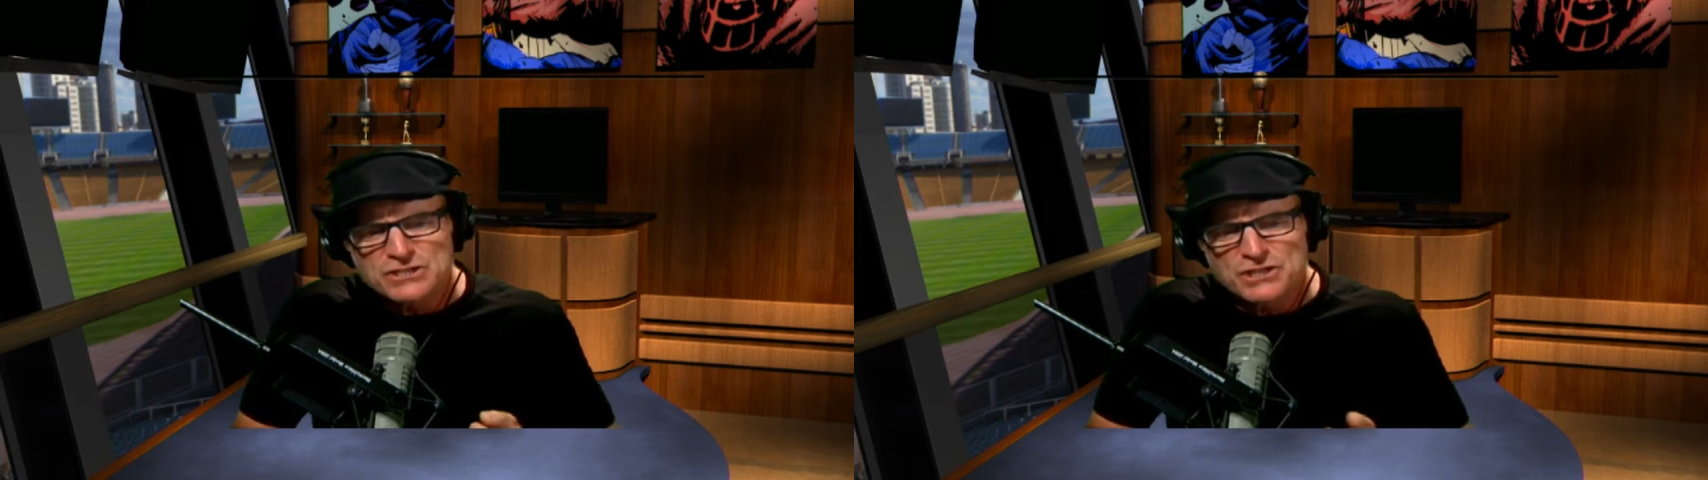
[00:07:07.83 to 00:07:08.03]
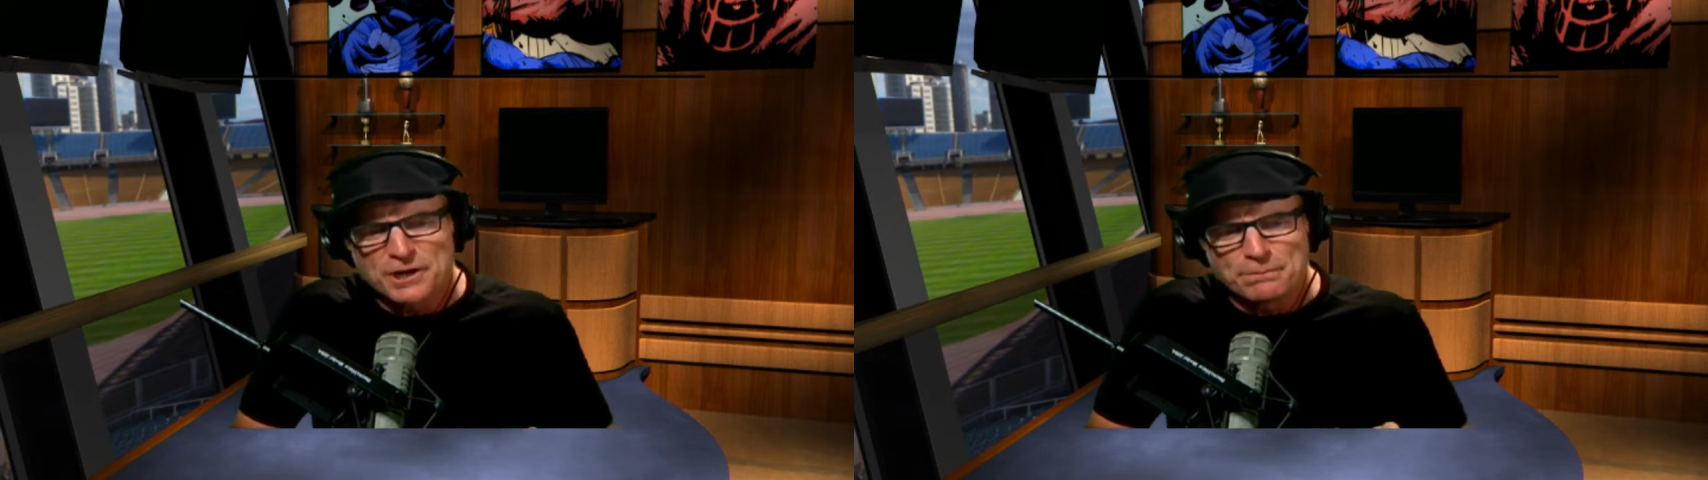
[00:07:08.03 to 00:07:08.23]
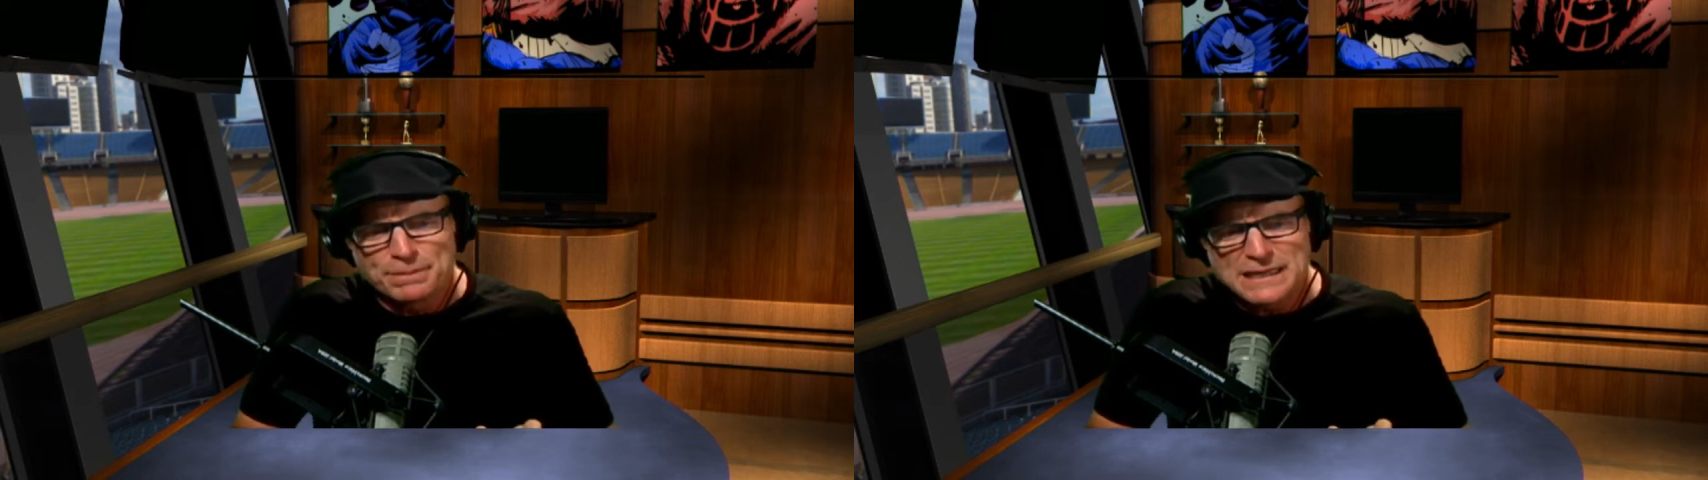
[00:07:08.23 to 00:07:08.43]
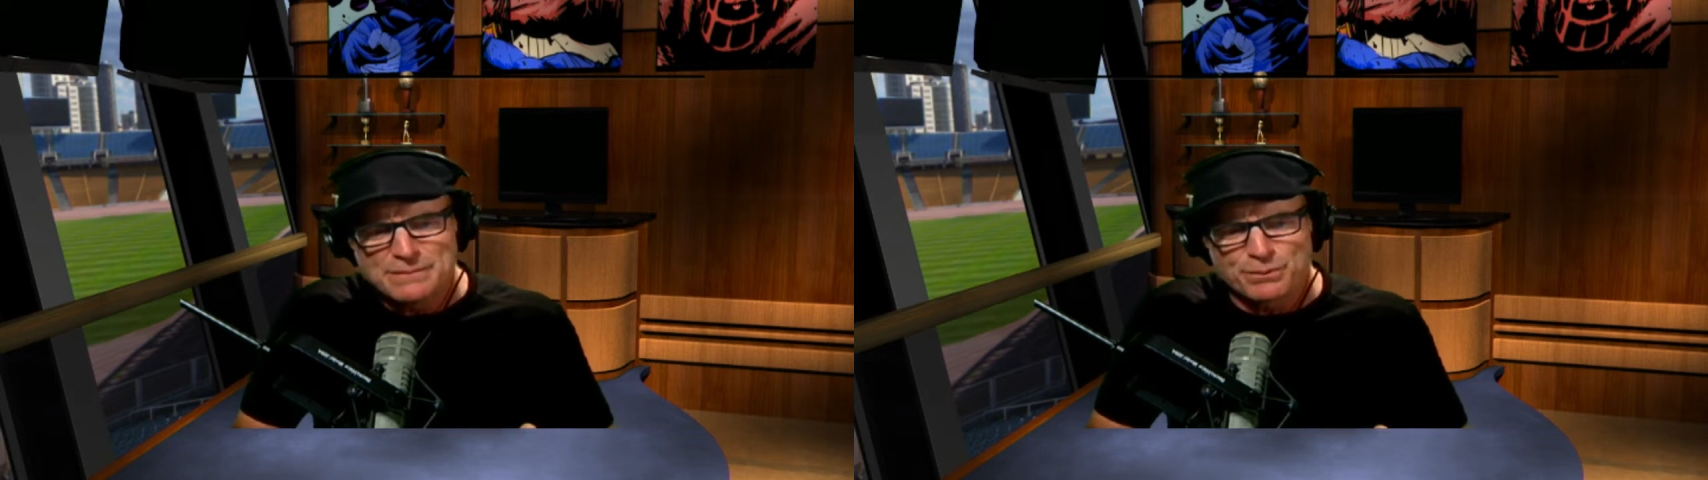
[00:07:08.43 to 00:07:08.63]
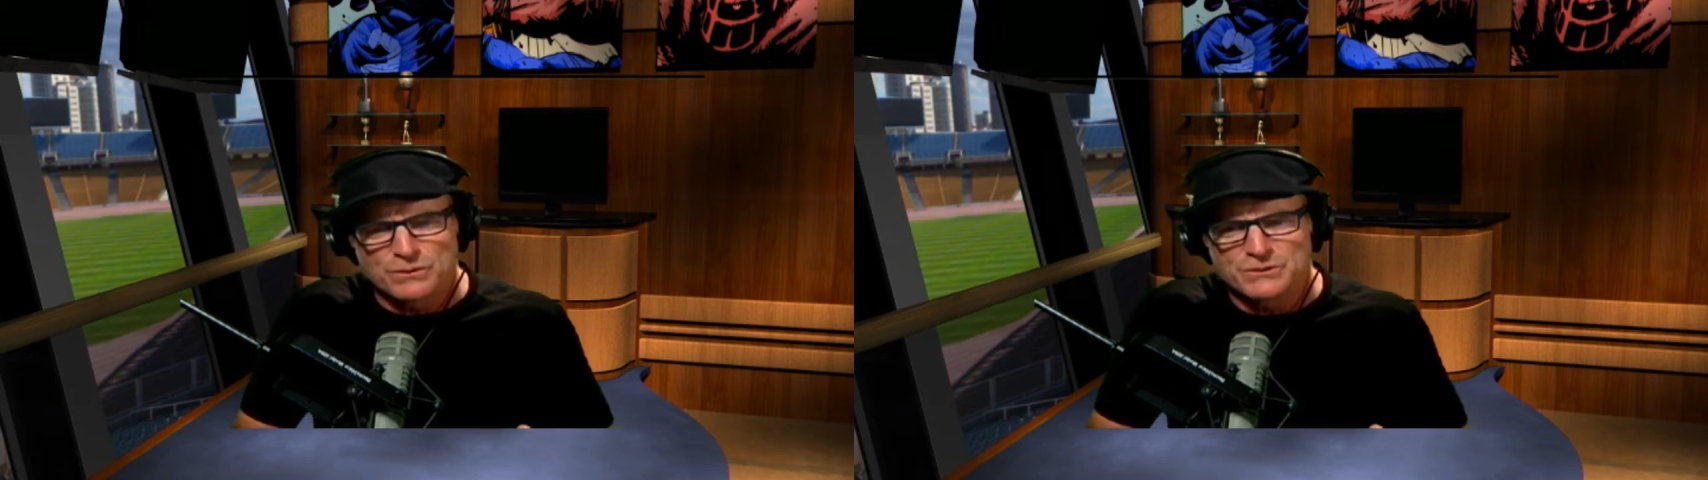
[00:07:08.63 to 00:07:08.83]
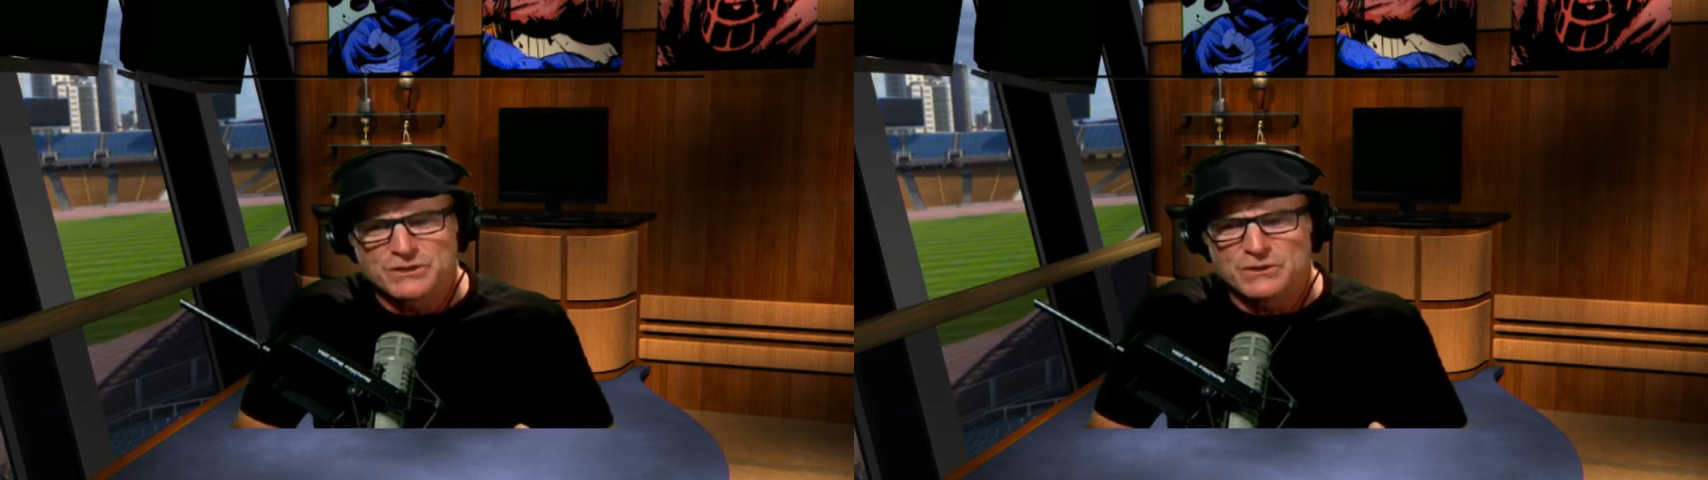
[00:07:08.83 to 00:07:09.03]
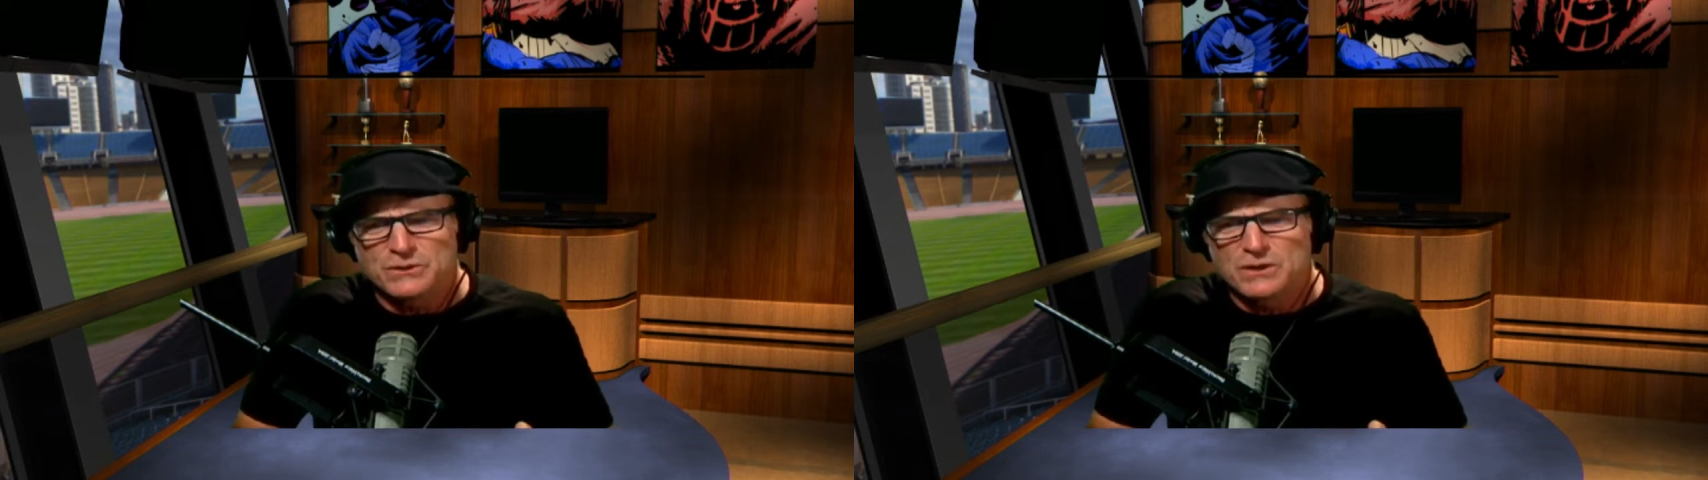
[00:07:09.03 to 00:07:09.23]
they're people too.